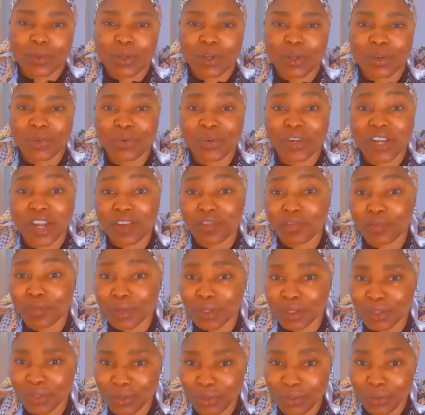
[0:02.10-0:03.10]
what I've
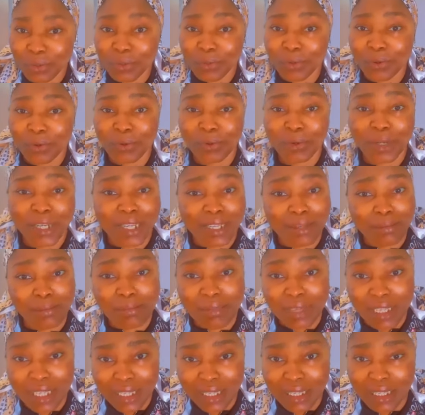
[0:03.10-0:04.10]
been through, only
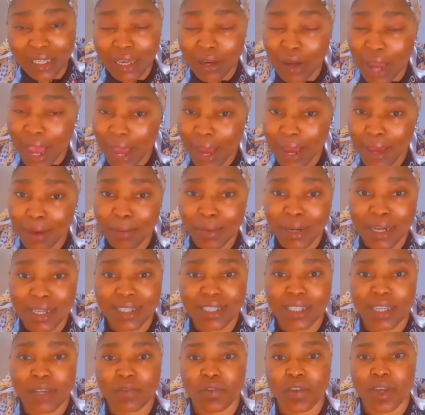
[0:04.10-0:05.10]
me, I
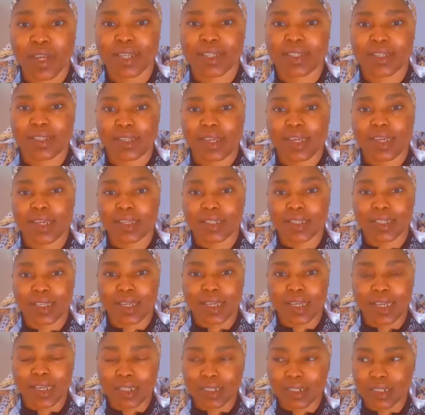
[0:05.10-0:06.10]
myself can say it.
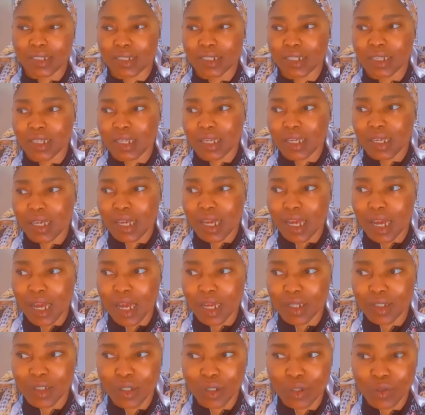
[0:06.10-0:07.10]
And
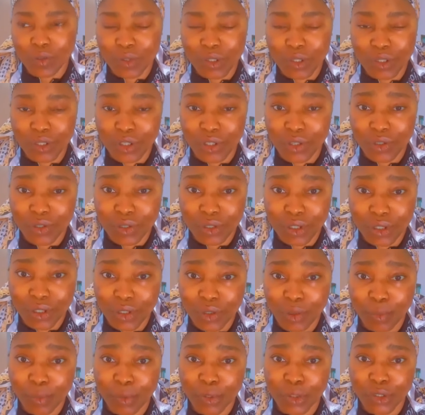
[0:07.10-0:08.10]
I just want to use this
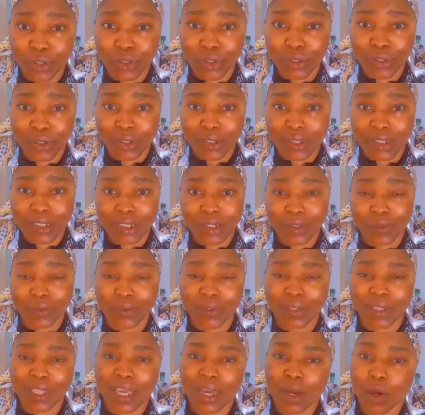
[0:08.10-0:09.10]
opportunity to
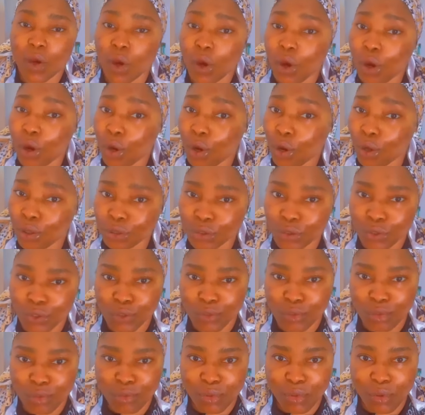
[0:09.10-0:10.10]
thank all those
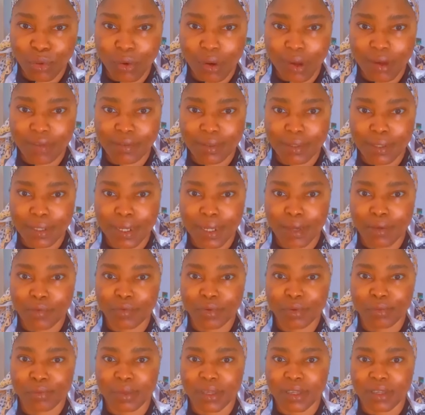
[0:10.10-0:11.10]
people who have been there
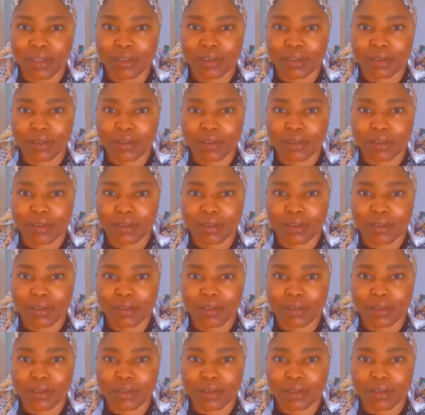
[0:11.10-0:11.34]
for me.